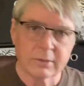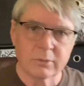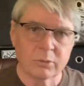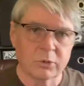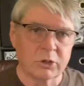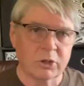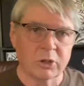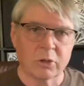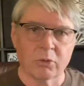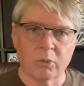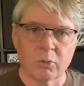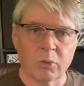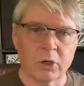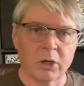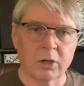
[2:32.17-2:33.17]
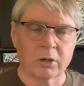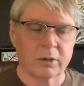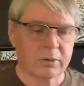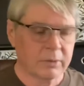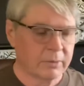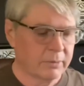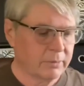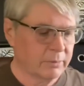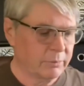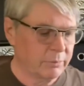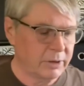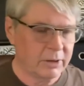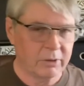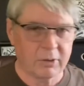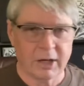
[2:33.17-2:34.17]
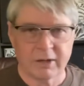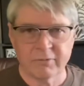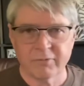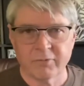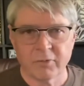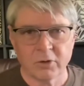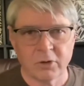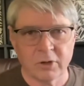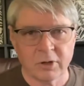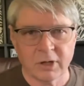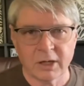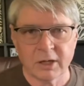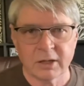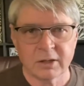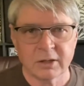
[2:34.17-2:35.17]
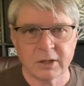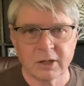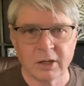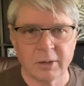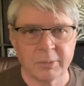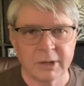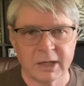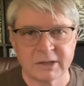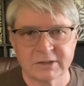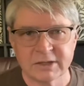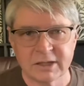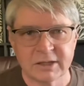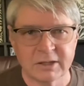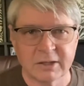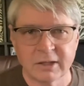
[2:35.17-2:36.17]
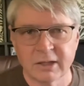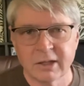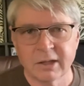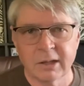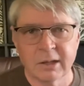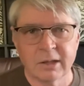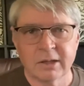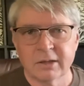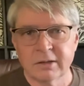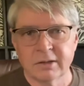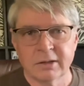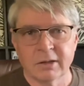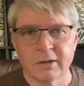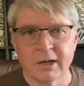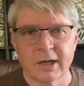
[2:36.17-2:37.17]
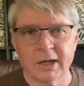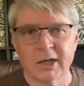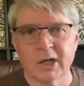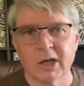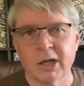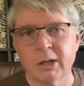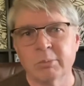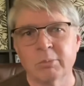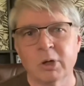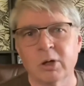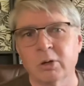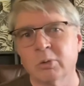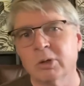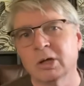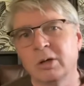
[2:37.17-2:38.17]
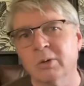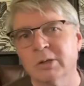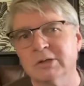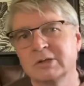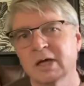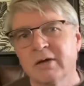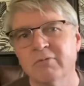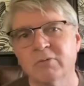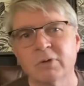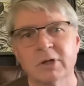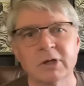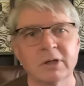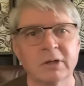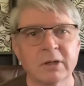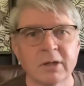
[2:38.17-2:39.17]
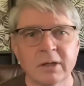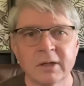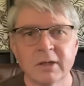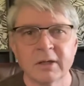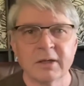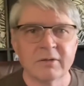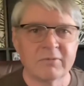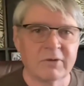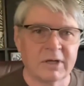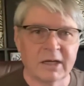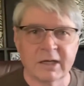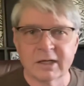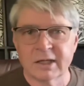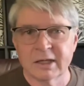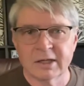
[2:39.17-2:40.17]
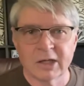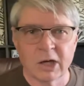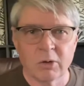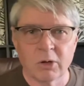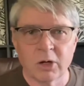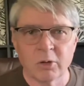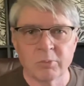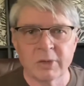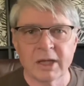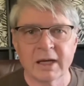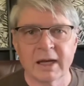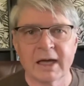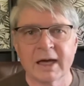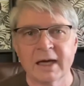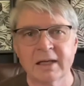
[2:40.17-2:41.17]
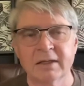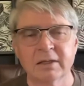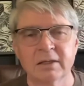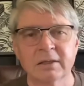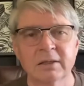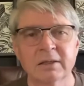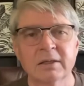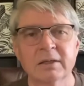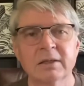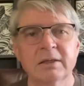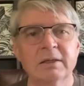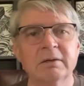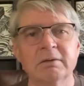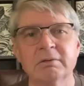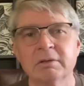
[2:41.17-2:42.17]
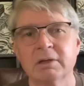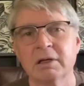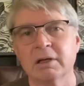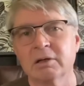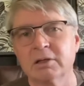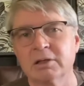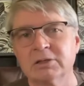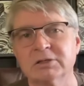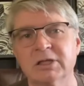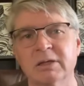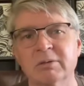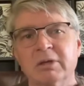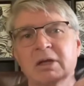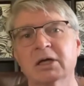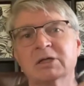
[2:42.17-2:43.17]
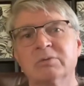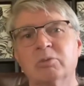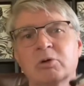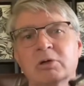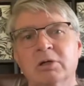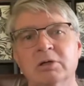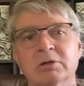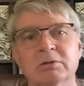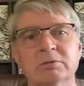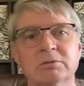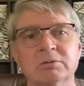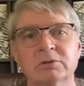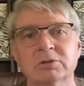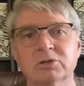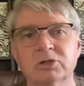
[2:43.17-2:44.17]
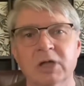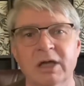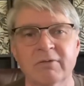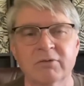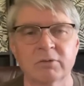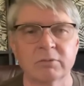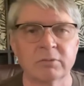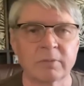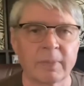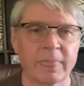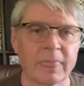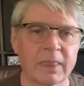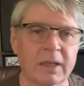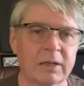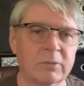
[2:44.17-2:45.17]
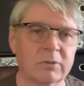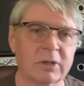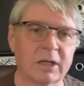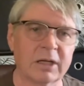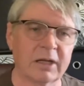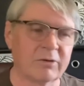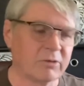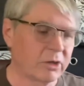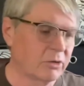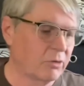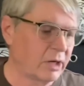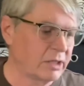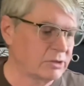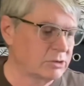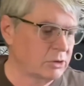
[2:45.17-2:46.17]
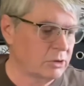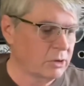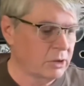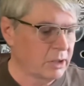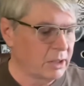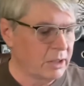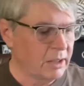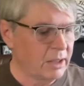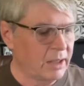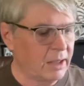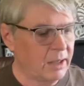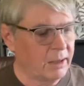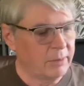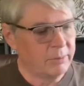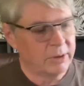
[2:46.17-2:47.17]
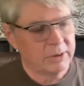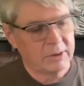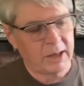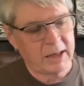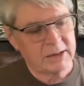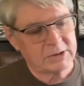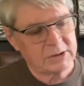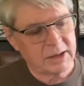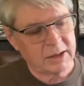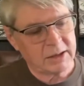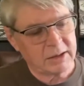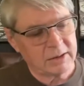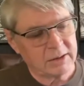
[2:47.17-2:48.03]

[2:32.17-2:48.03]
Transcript: when you go to work. Be great for, uh, you know, I mean, I see, you know, like Columbo would always have one. If he didn't get to go home that night, you know, you'd see him the next morning shaving the electric razor. Um, it has a